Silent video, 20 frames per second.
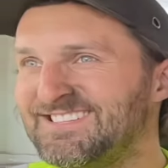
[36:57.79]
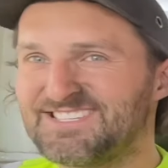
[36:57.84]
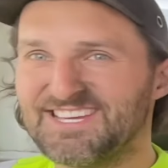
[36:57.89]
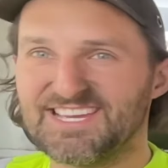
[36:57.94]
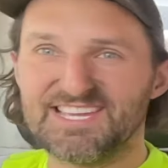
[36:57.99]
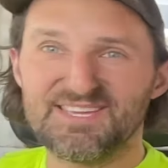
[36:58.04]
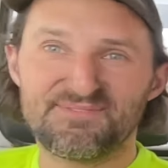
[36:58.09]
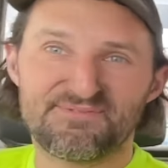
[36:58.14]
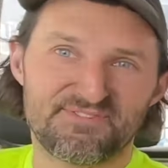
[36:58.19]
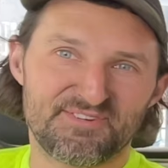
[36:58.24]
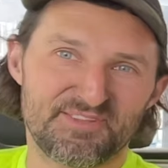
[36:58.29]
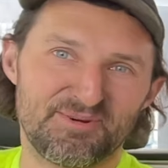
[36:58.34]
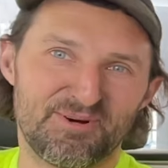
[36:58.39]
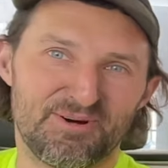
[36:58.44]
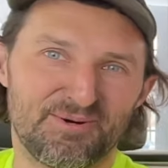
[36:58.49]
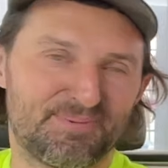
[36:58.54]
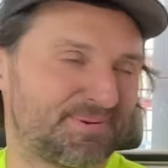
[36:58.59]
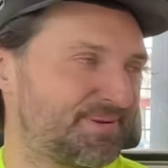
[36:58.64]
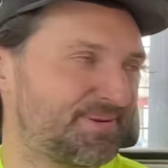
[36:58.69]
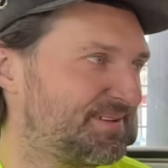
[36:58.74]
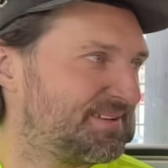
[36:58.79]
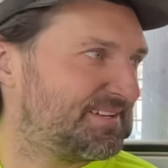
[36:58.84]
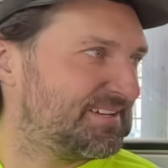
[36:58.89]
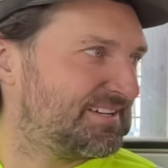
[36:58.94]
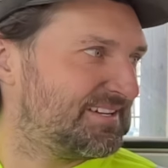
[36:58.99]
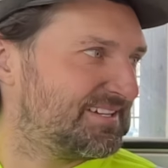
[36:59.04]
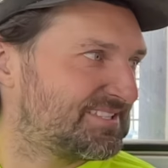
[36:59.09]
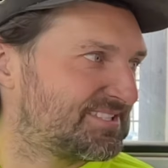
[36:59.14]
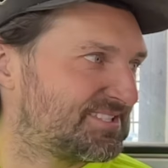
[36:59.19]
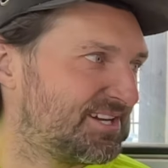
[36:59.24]
Dave threw up.
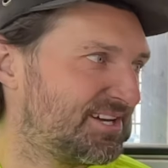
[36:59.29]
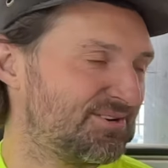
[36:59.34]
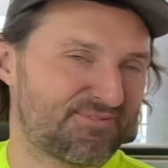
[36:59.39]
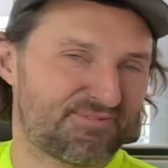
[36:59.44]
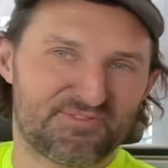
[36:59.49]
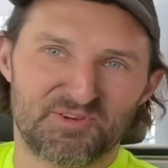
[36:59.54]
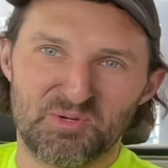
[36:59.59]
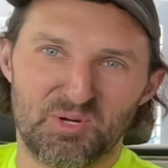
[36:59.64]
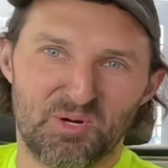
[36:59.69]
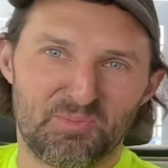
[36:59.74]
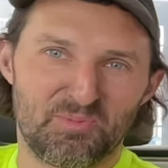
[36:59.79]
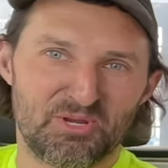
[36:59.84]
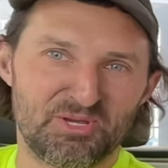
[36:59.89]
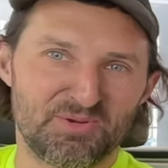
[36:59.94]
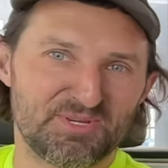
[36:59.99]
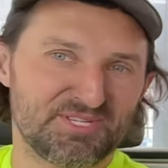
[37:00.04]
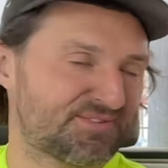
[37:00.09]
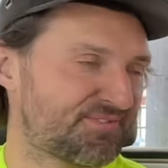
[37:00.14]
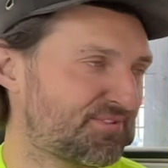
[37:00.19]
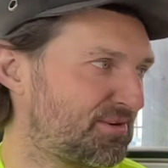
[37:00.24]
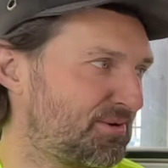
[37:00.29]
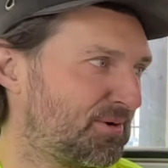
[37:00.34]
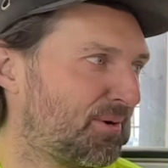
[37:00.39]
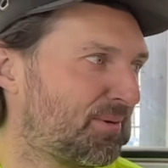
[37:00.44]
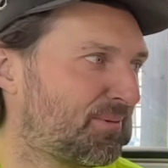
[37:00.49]
Joe threw up. Lewis threw up.